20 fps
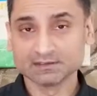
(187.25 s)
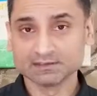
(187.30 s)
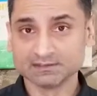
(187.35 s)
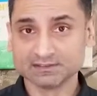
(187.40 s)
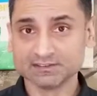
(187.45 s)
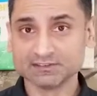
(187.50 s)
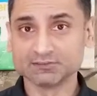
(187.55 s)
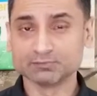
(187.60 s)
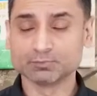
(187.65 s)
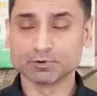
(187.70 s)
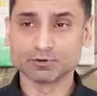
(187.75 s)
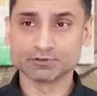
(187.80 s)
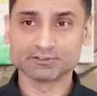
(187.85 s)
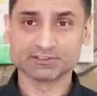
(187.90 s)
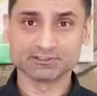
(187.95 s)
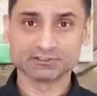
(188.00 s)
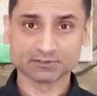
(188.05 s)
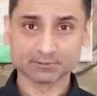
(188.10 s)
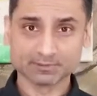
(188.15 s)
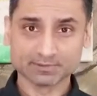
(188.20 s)
These
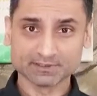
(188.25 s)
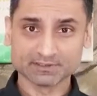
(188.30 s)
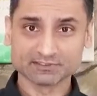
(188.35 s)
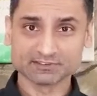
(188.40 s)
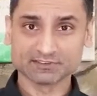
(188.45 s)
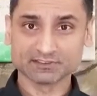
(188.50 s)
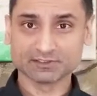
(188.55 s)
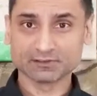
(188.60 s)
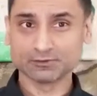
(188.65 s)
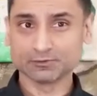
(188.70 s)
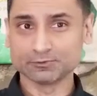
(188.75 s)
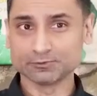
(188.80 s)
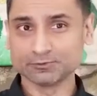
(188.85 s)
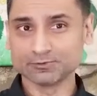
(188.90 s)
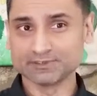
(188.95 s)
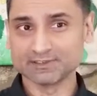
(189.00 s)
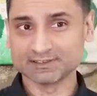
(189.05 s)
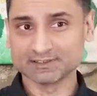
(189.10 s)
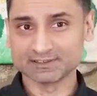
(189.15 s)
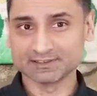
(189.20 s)
participants
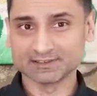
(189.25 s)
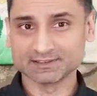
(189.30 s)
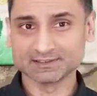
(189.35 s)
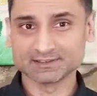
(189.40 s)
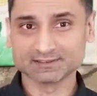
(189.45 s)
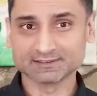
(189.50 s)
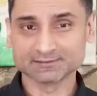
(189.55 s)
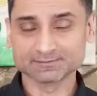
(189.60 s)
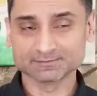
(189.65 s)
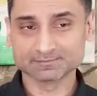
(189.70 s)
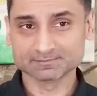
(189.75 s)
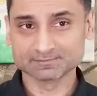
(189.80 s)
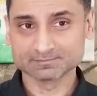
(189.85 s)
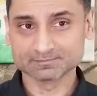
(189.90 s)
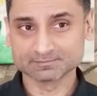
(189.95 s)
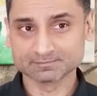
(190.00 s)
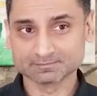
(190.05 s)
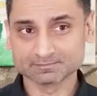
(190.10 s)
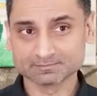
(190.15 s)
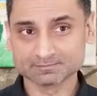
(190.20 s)
include
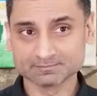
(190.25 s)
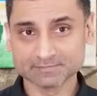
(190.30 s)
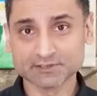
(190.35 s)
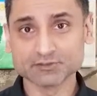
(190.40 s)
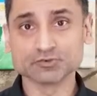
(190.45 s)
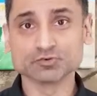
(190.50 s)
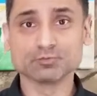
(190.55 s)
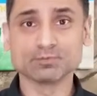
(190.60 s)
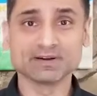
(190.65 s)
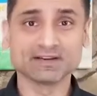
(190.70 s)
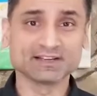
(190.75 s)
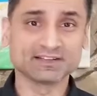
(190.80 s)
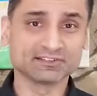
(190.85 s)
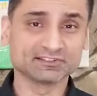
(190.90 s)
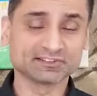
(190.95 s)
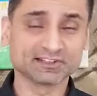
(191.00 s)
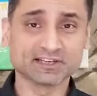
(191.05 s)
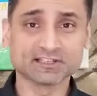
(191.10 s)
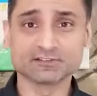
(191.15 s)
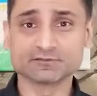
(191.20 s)
major
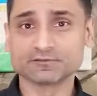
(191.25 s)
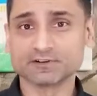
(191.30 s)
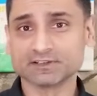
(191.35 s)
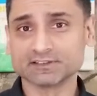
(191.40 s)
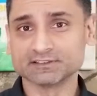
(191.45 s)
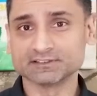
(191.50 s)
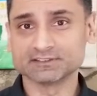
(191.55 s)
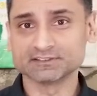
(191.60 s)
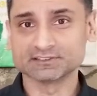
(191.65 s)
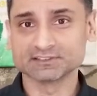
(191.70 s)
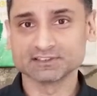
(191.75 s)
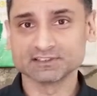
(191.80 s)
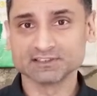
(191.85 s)
banks, hedge funds,